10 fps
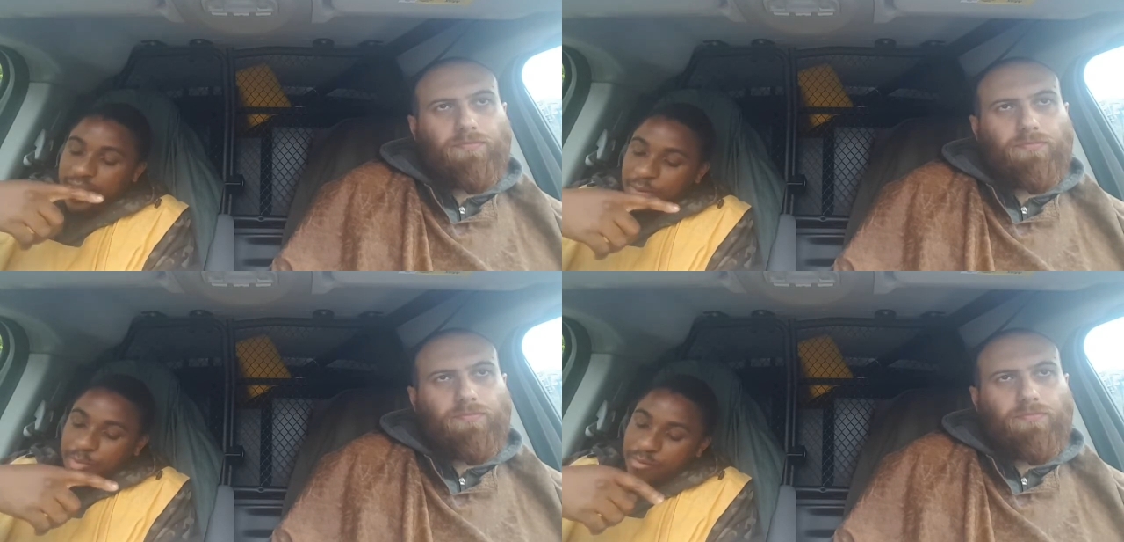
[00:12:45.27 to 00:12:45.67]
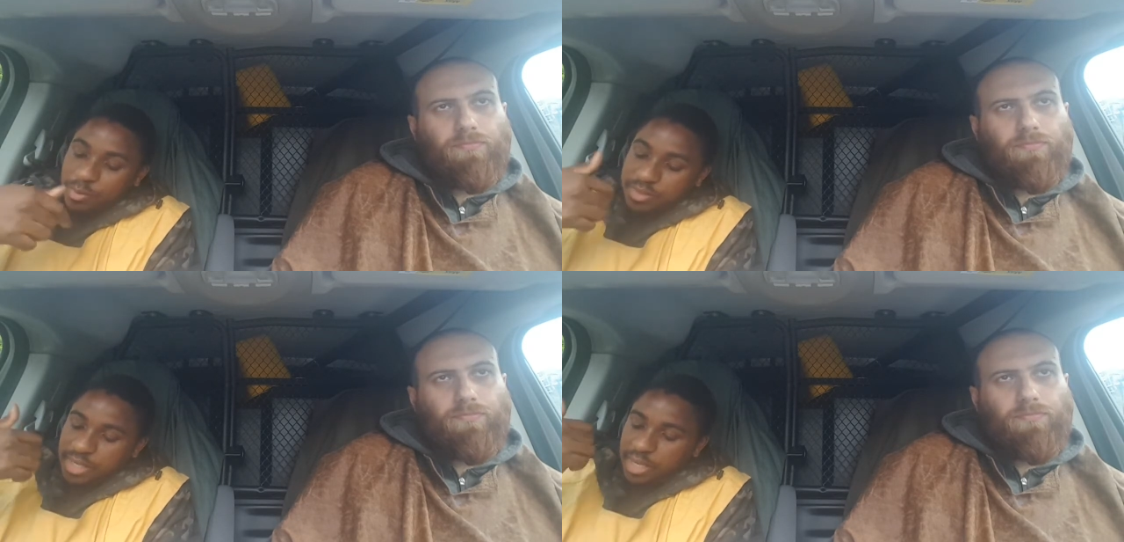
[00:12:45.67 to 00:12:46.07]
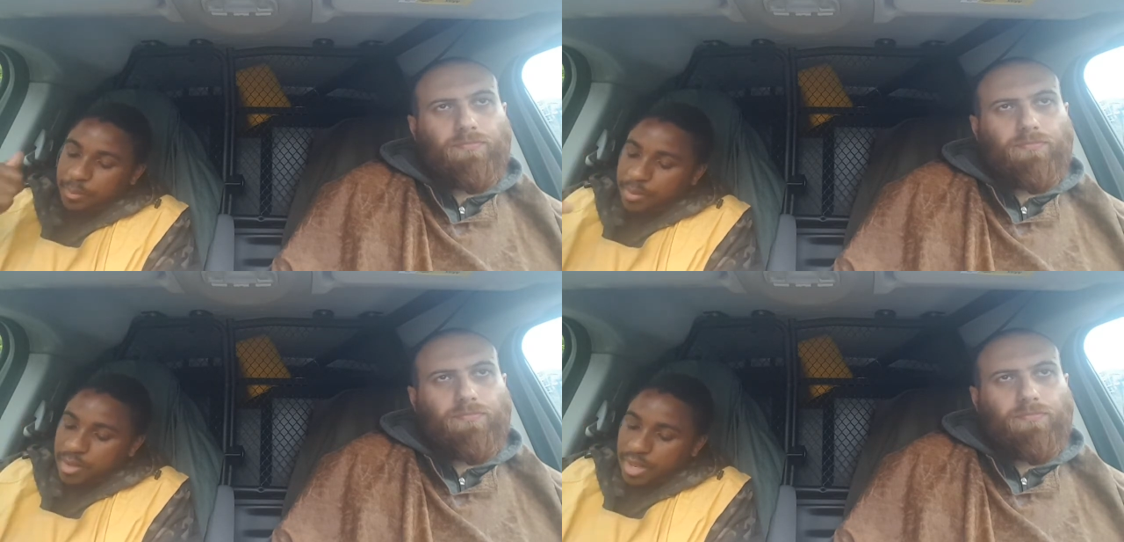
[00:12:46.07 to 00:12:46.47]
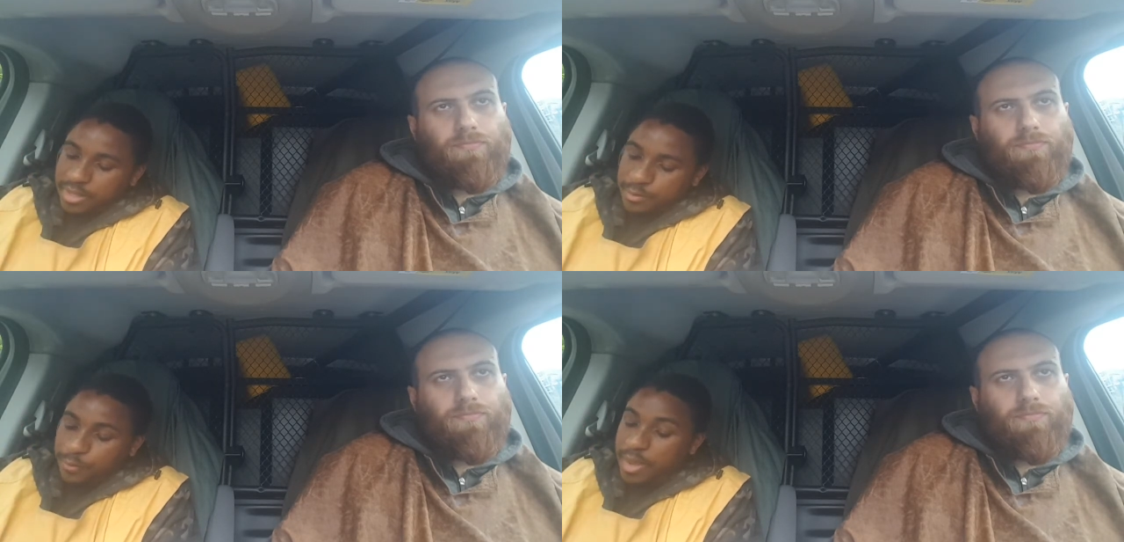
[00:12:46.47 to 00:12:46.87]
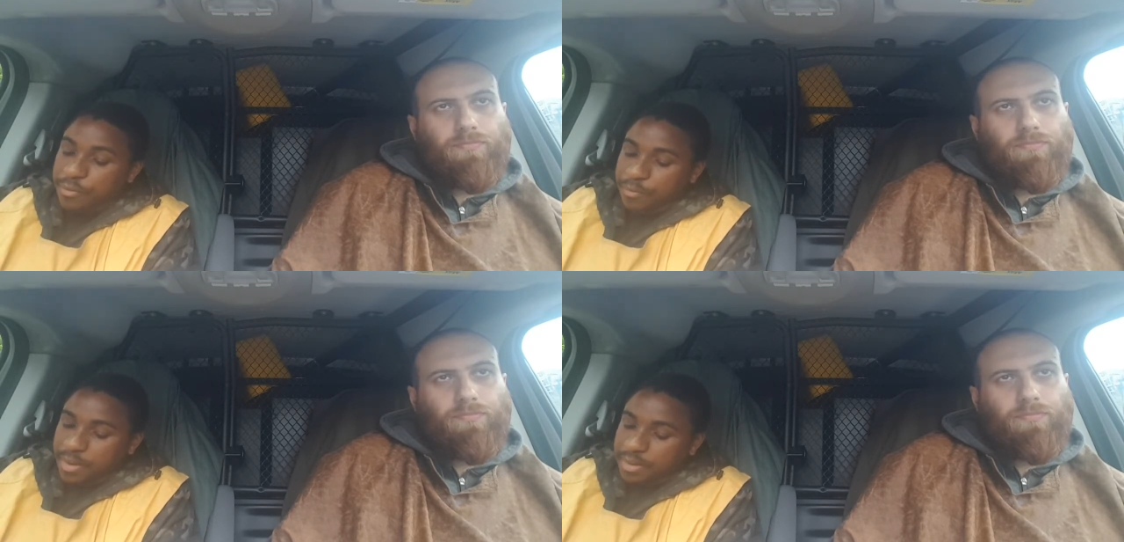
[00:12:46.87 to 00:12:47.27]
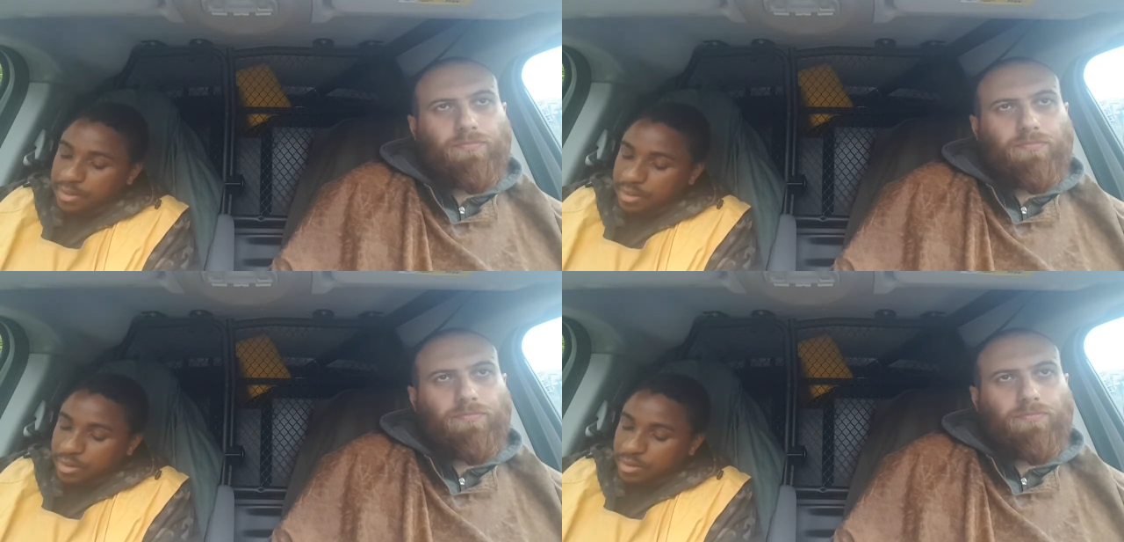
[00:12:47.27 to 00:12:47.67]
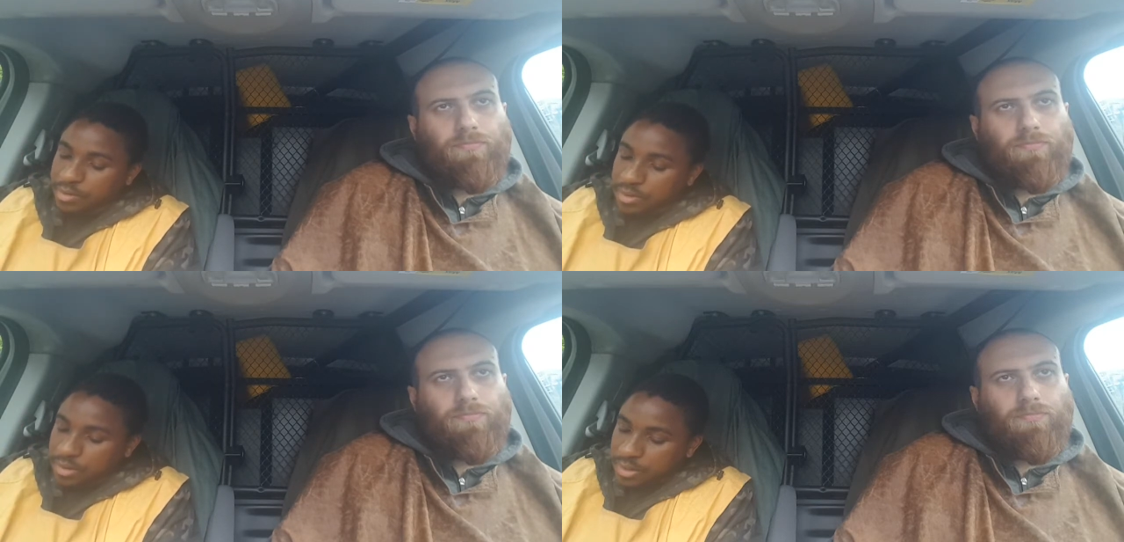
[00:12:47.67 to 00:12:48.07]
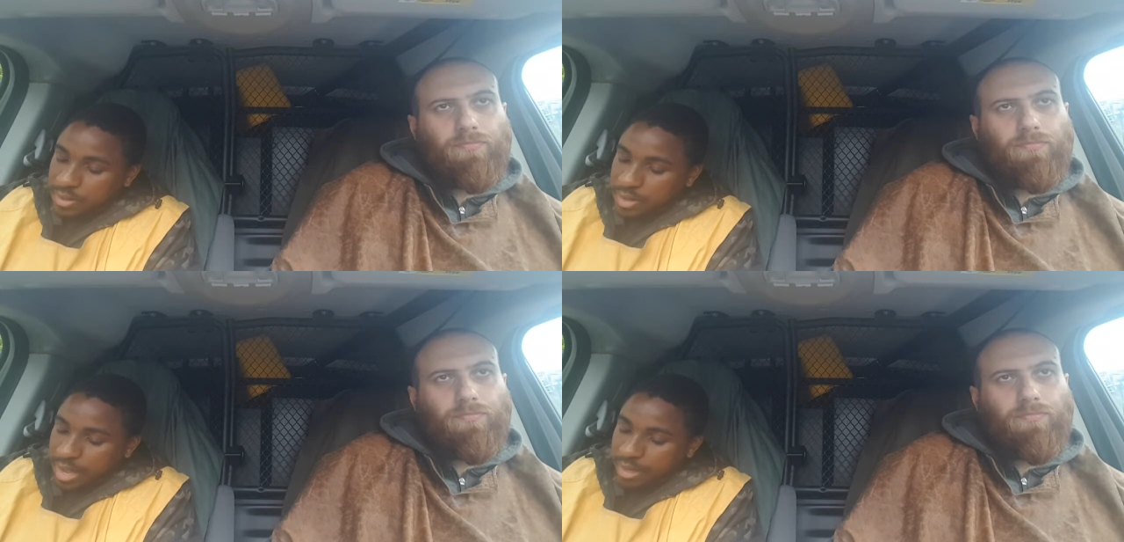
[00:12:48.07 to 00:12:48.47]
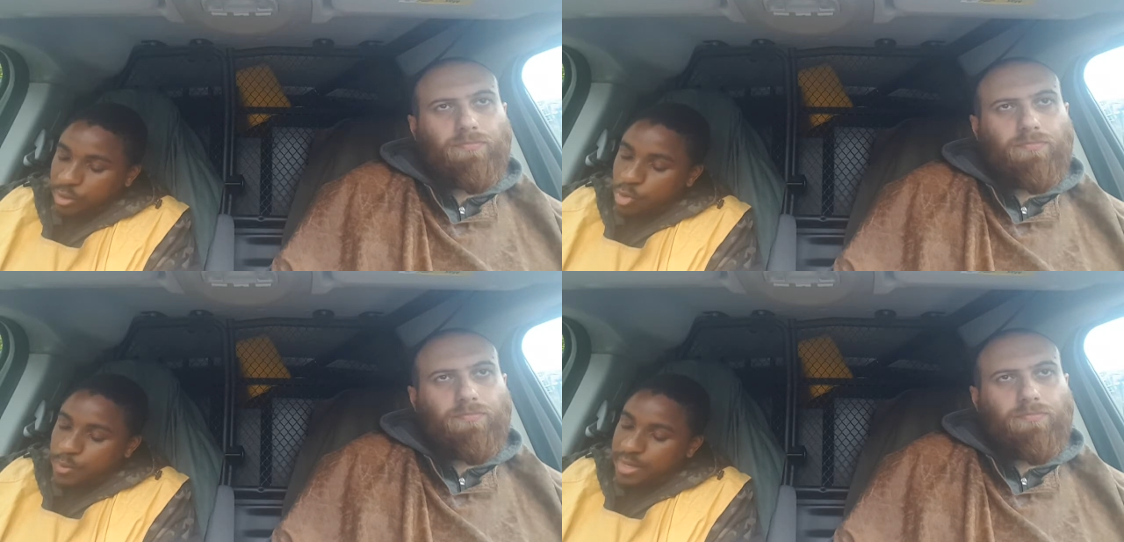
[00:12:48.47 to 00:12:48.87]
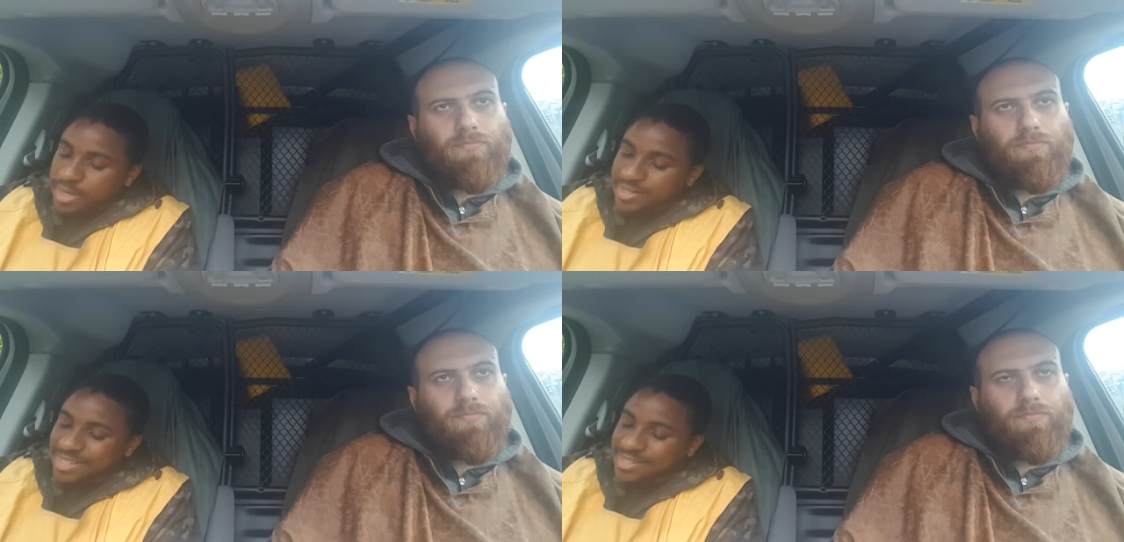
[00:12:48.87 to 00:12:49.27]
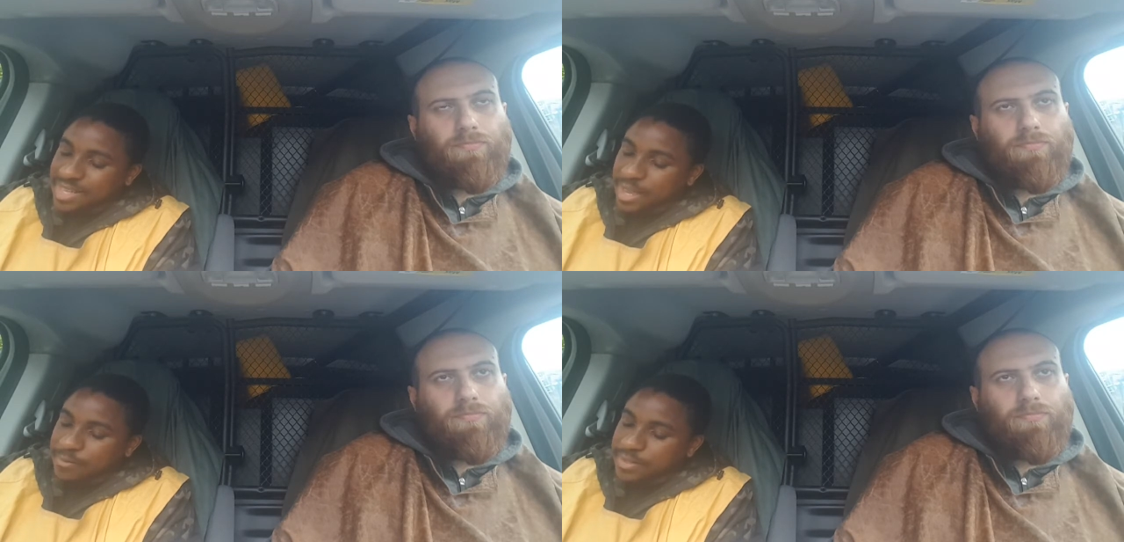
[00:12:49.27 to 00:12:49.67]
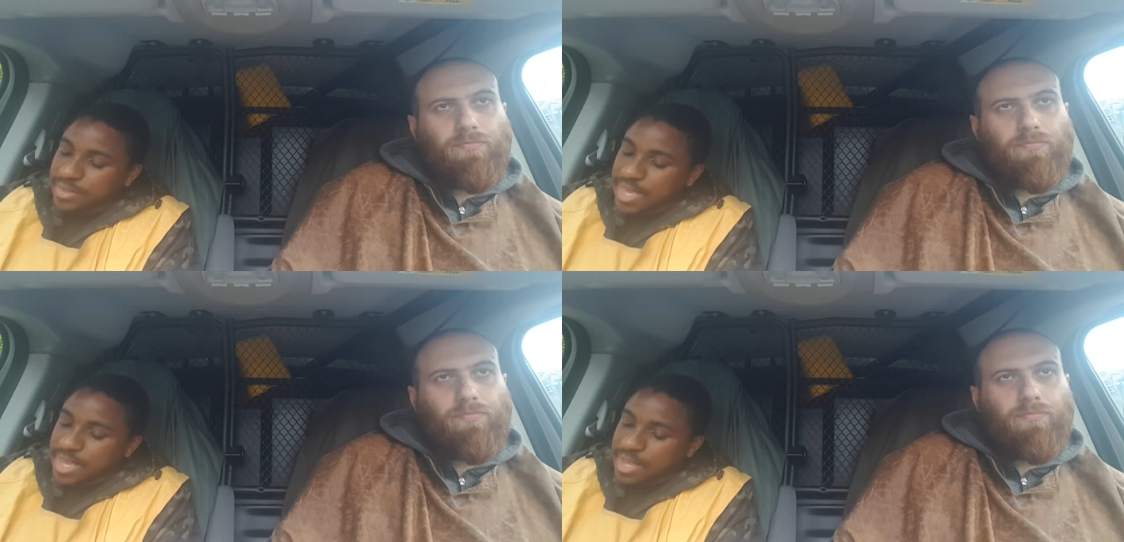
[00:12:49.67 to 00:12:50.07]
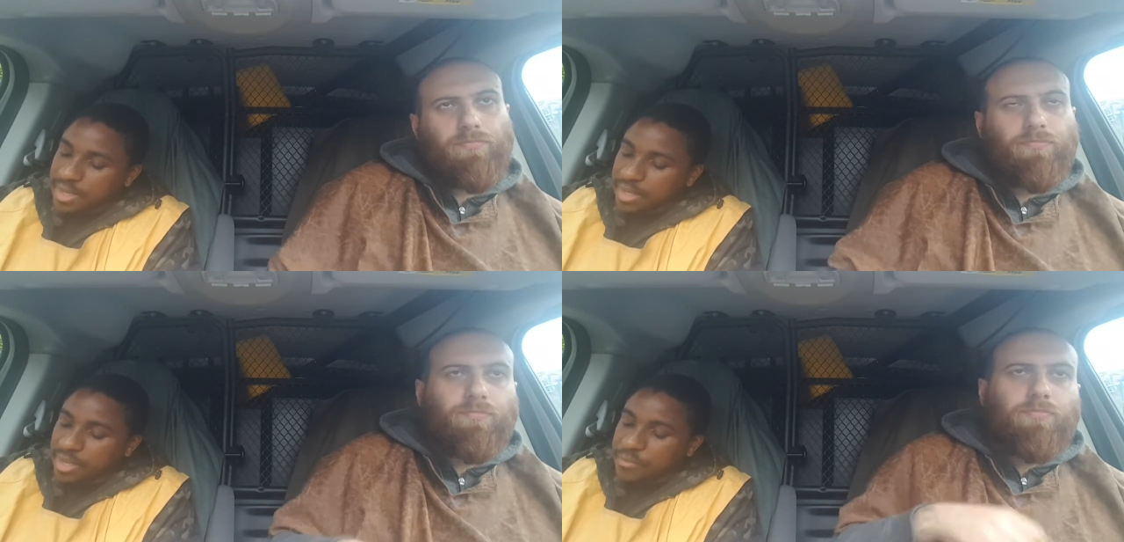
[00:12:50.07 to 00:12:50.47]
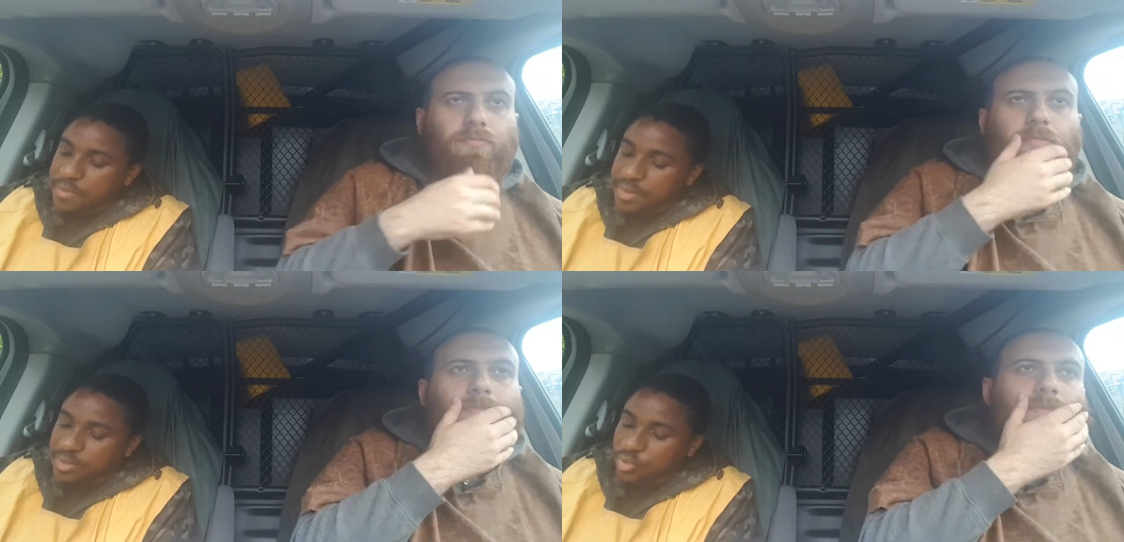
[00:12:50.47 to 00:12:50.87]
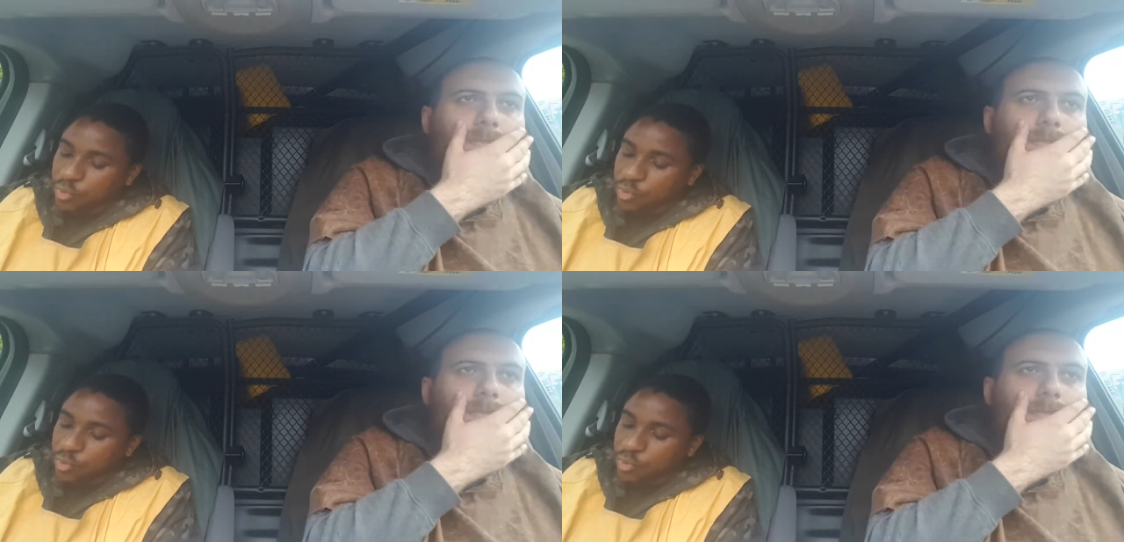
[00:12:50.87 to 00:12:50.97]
Speaker 1: like the brother was saying, put, hey, it's faith, man, you know? And who it is that saith to thee, give me to